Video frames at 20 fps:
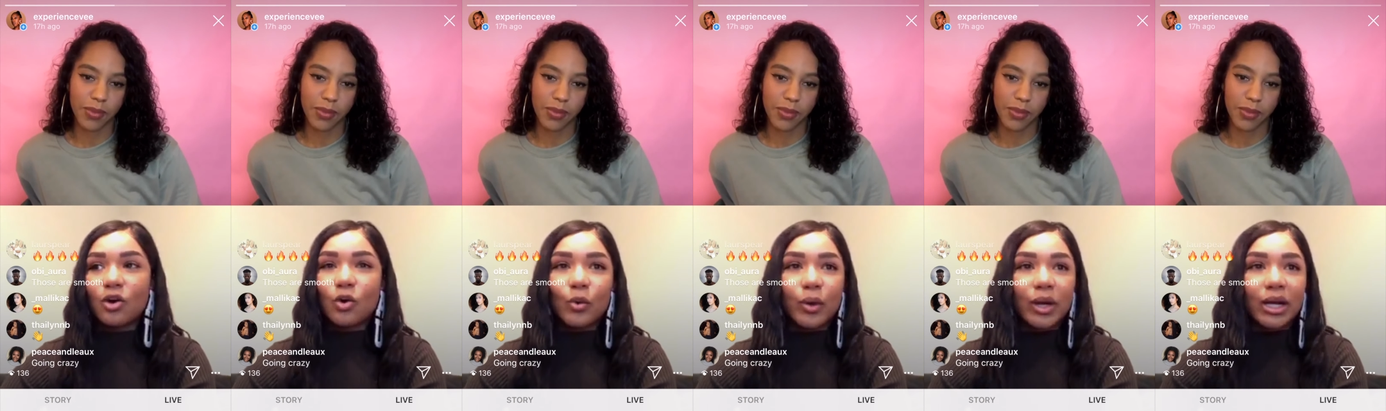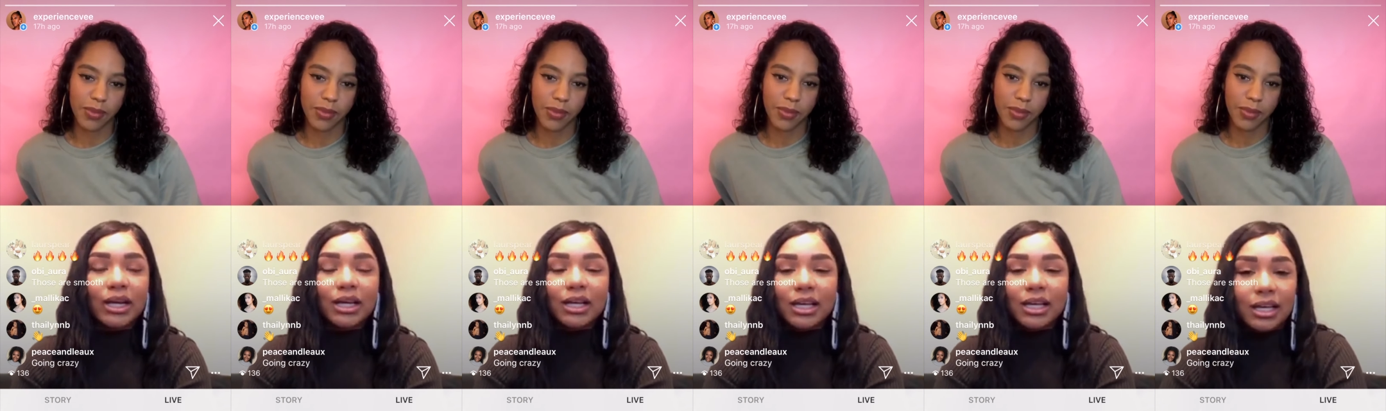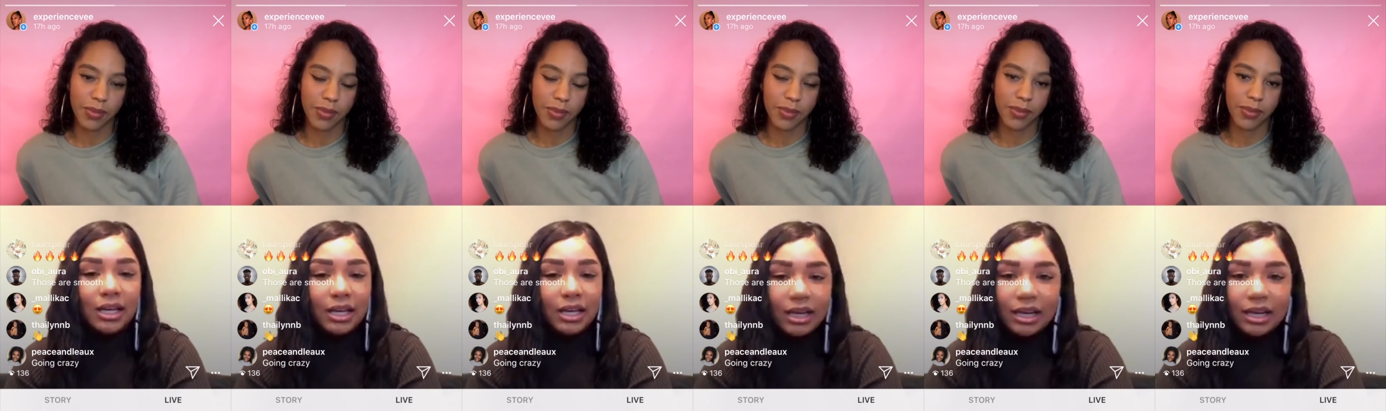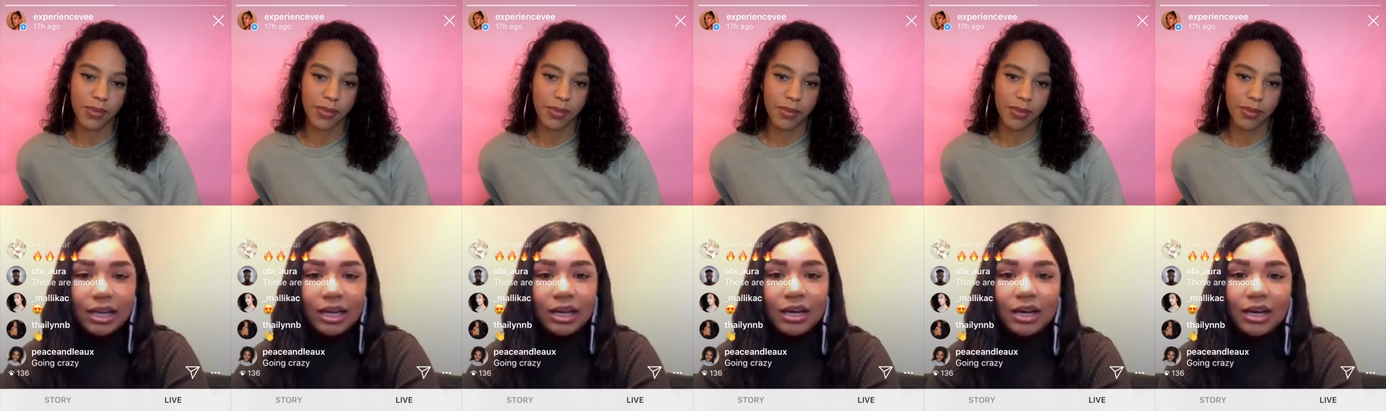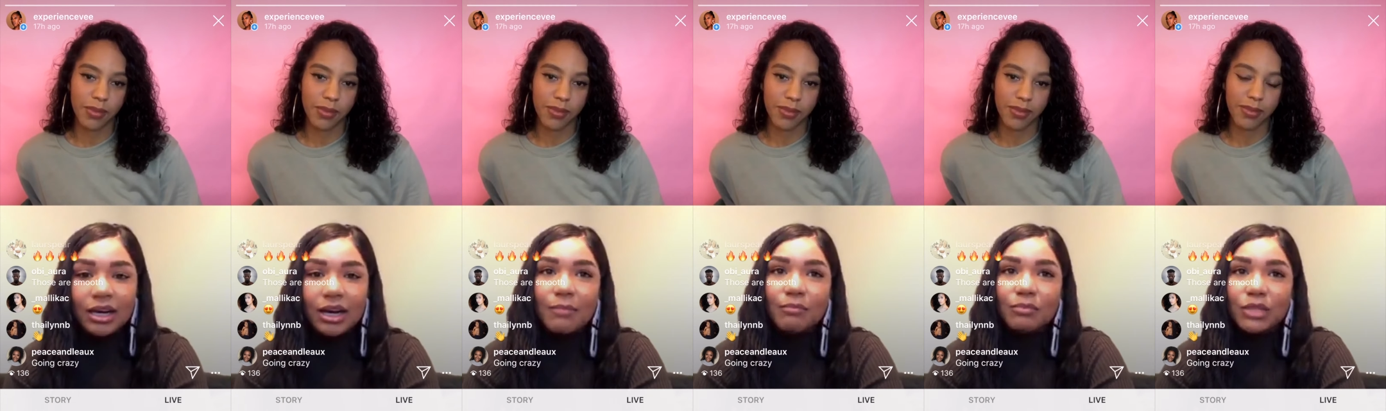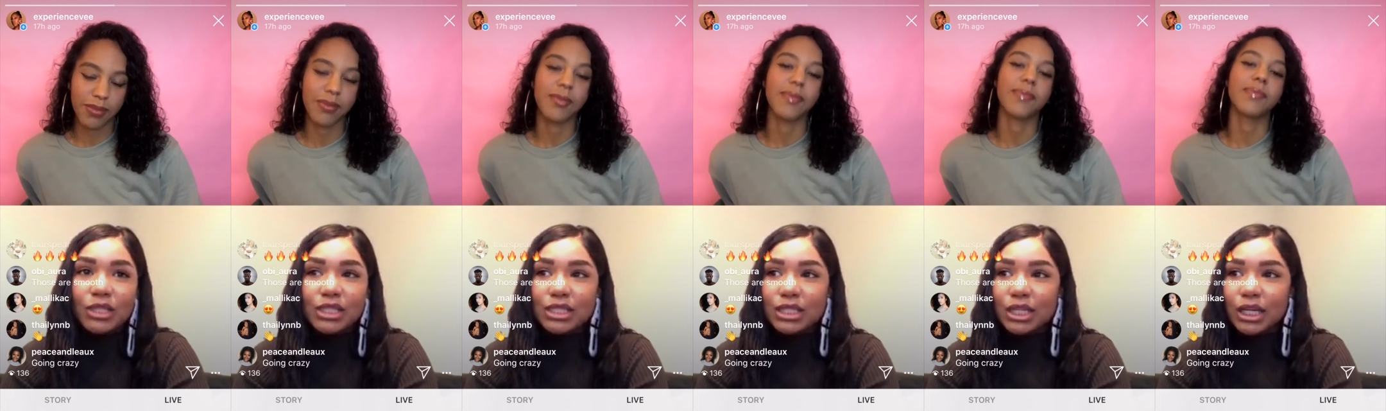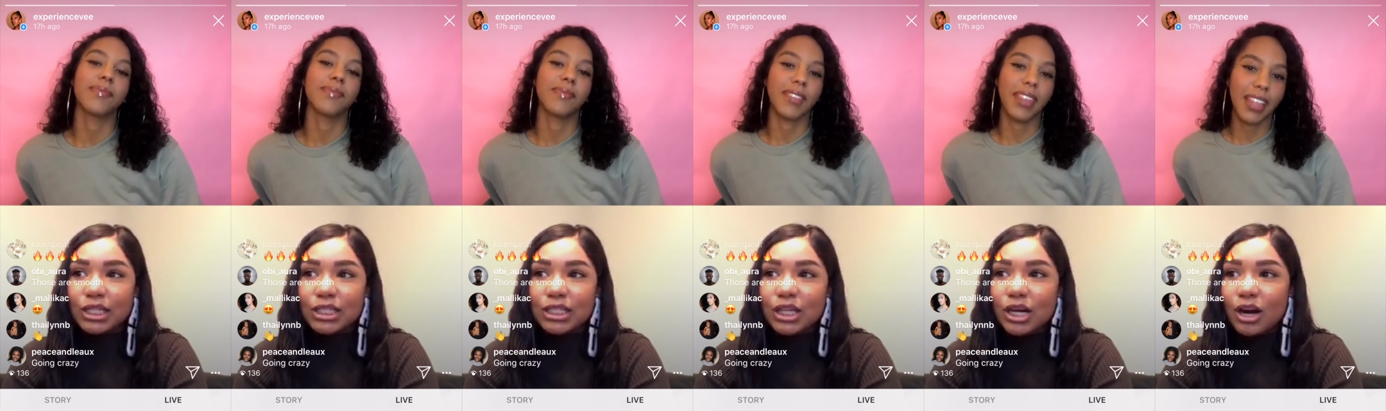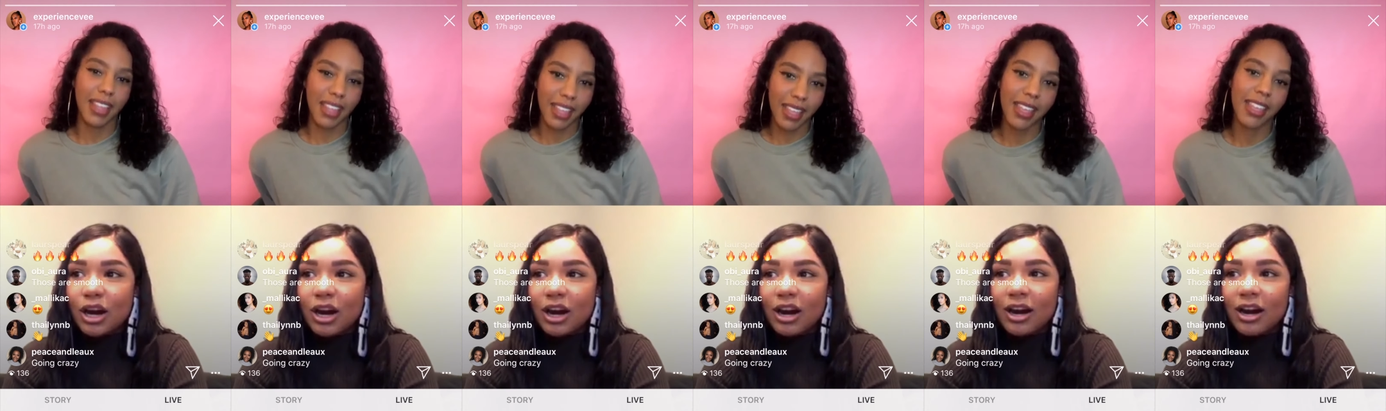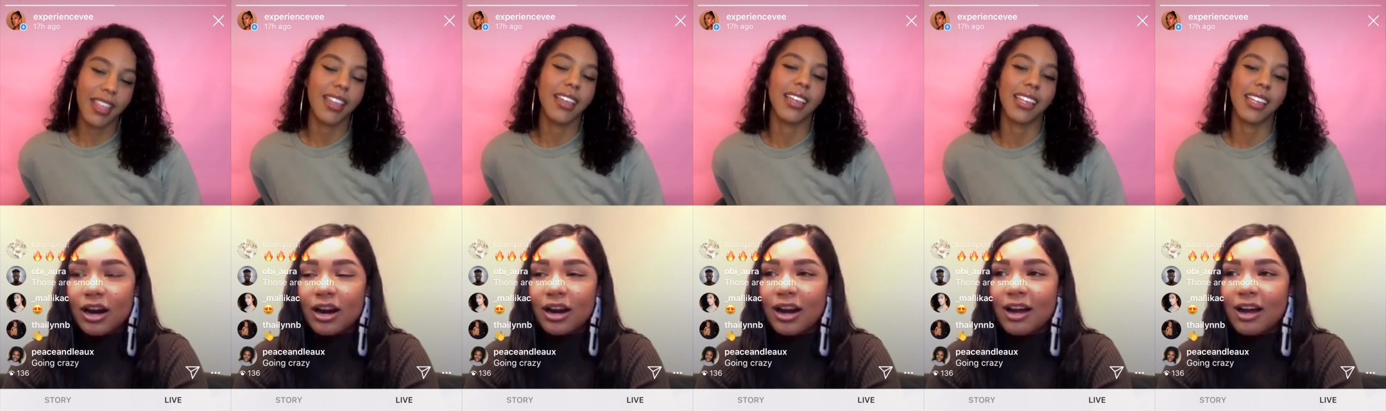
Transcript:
Speaker 1: Queen Key, I'm listening to her.